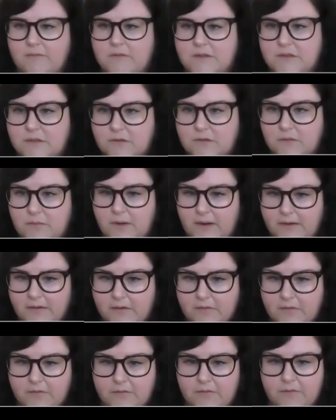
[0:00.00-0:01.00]
just a
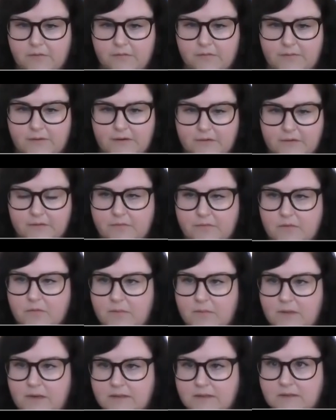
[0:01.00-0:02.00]
reminder for the final few
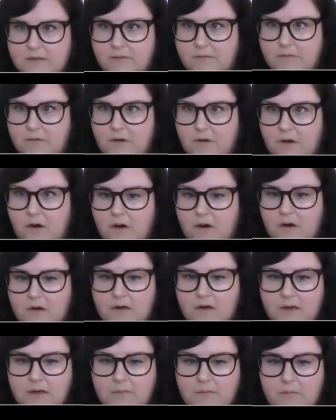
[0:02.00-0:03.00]
minutes, if there
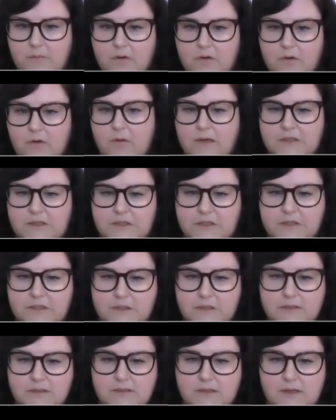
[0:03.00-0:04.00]
are any more
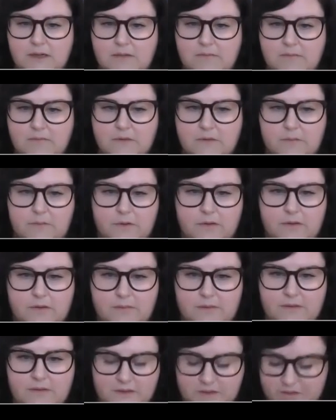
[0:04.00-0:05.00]
questions, to put
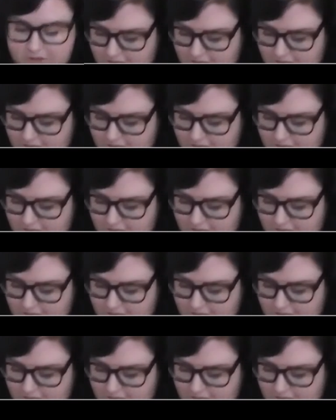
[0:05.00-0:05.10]
them in the